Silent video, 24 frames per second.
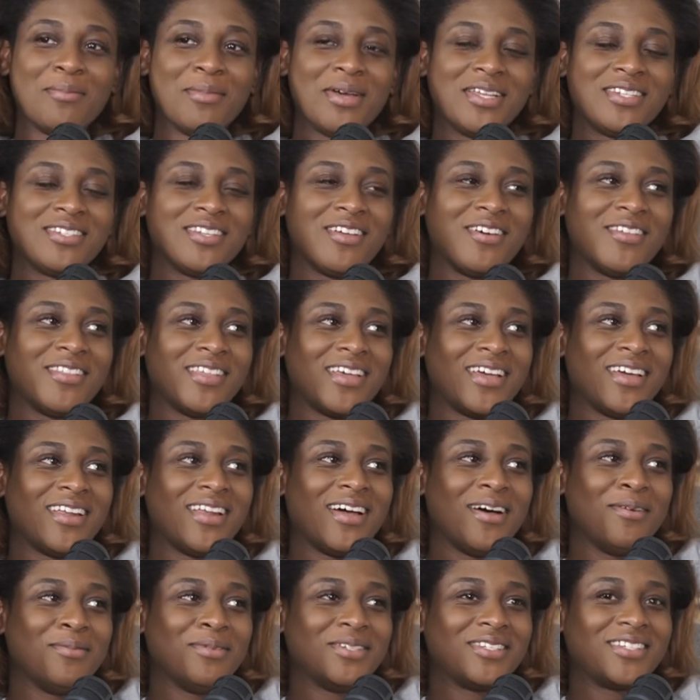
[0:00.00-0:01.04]
I saw that,
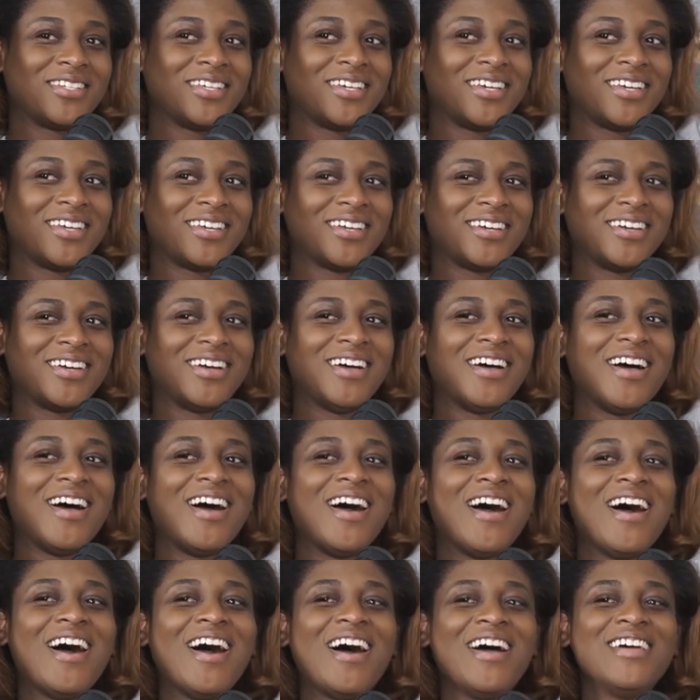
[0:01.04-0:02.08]
I was like,
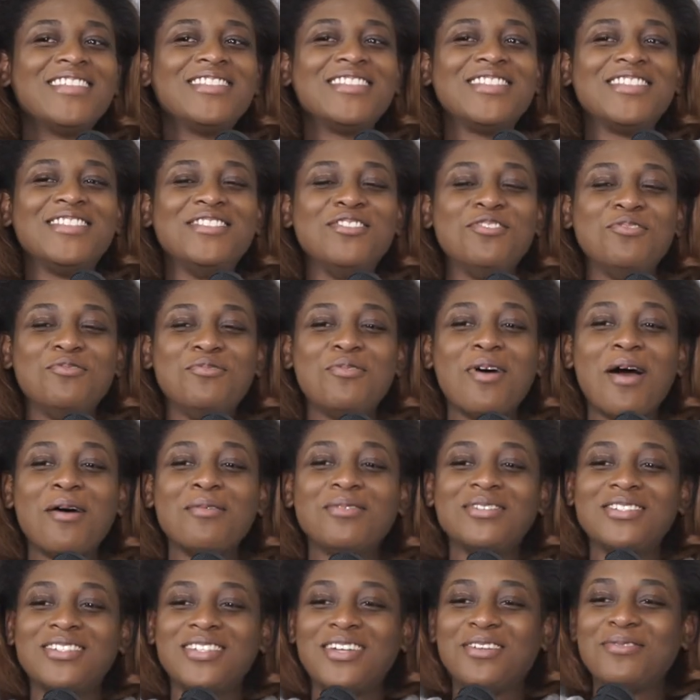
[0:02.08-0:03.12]
I knew I
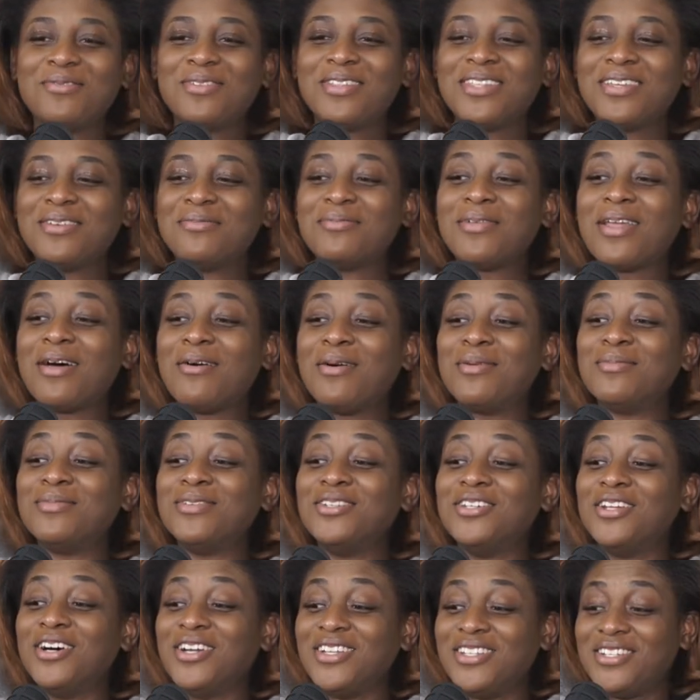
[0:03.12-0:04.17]
was done with him. Now I'm
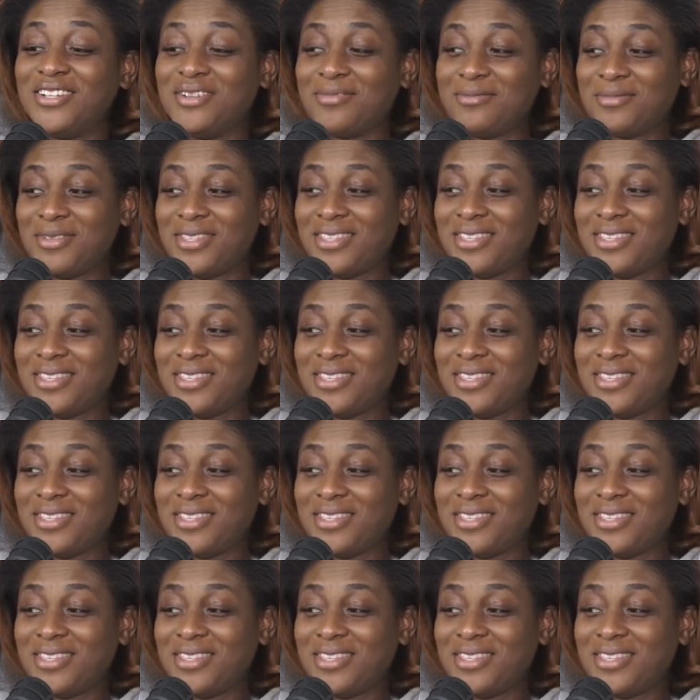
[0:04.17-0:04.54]
done. Done. I got